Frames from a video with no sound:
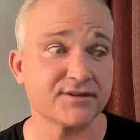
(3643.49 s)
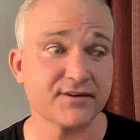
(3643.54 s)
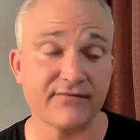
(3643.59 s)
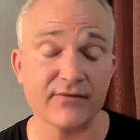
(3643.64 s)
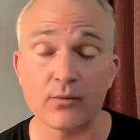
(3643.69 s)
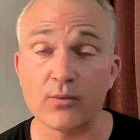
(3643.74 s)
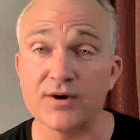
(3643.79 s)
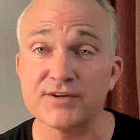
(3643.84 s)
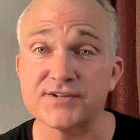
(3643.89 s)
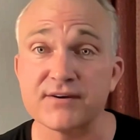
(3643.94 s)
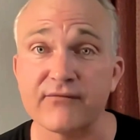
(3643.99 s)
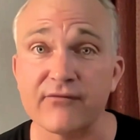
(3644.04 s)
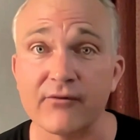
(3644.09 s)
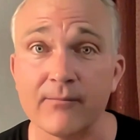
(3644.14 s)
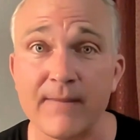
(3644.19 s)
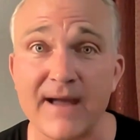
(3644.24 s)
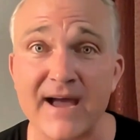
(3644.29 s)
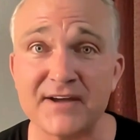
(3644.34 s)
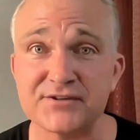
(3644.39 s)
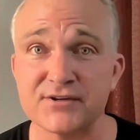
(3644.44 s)
If it wasn't for
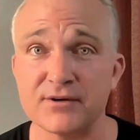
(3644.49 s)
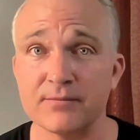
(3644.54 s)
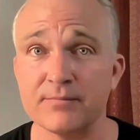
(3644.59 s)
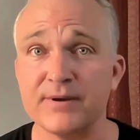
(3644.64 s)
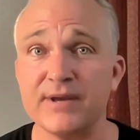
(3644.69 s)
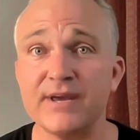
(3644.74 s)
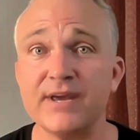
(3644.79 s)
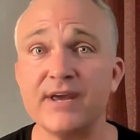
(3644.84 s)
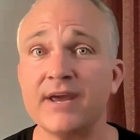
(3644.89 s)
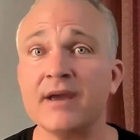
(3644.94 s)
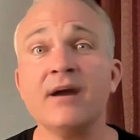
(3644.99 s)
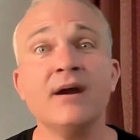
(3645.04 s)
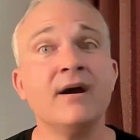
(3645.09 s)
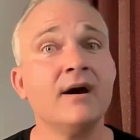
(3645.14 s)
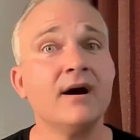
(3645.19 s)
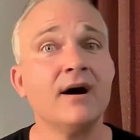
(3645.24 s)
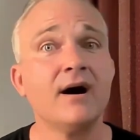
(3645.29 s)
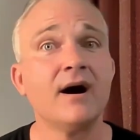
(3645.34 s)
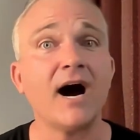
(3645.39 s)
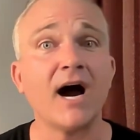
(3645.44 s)
Master P,
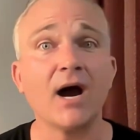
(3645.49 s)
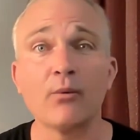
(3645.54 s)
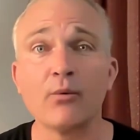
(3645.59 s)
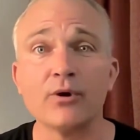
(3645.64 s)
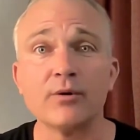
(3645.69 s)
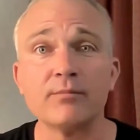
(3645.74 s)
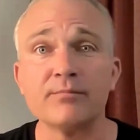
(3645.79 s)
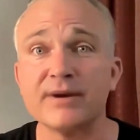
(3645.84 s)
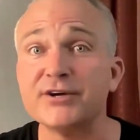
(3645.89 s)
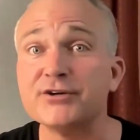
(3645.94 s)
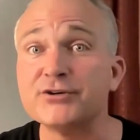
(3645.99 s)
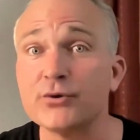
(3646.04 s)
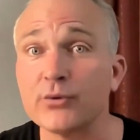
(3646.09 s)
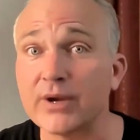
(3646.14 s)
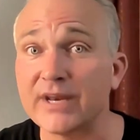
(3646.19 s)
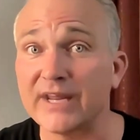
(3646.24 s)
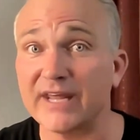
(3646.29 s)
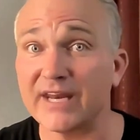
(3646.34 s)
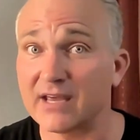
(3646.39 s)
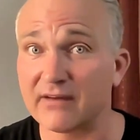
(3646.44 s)
I wouldn't be
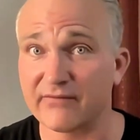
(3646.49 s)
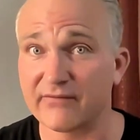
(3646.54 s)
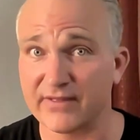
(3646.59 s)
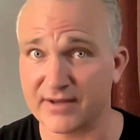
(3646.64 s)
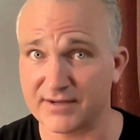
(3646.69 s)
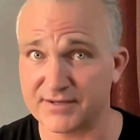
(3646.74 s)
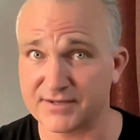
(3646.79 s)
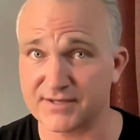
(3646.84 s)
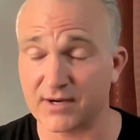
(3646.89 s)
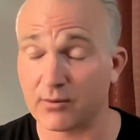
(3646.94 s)
doing any of this.